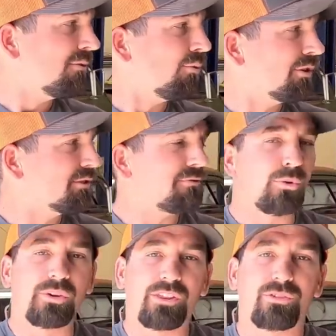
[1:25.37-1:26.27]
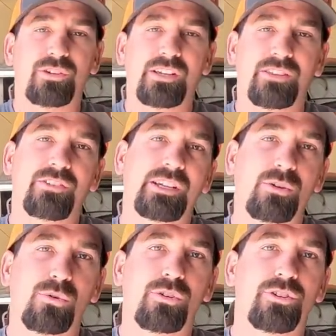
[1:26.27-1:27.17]
One's 43 and three
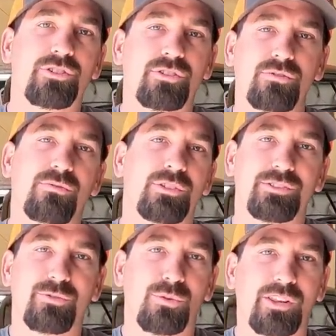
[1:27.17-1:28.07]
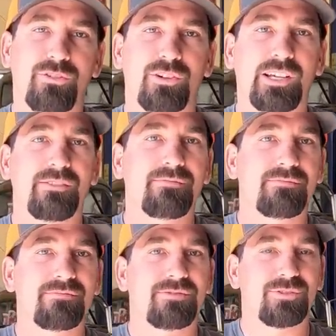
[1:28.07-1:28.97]
quarters, one's 43.
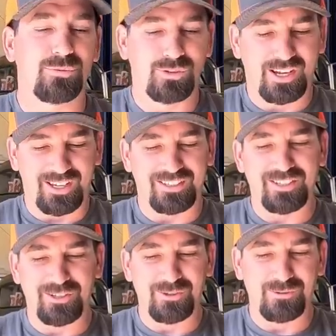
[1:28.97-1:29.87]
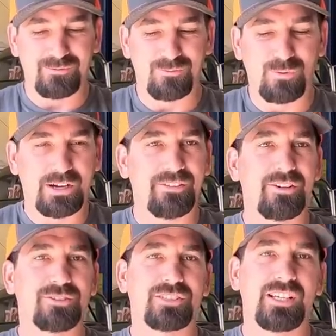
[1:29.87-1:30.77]
So we'll cut two, weld
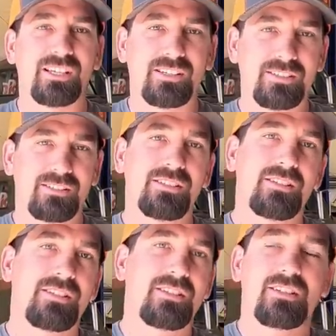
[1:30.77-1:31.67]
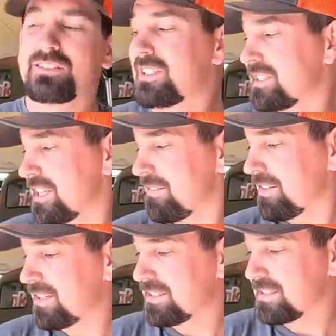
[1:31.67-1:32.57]
those in. Since
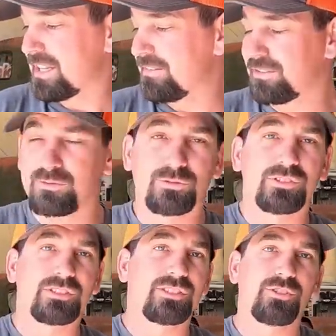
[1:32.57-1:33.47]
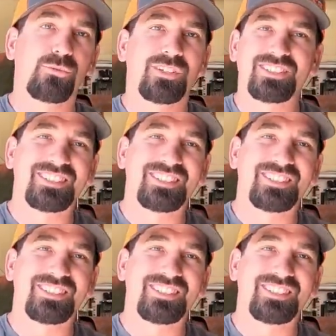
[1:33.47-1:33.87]
everything's different, we'll just do one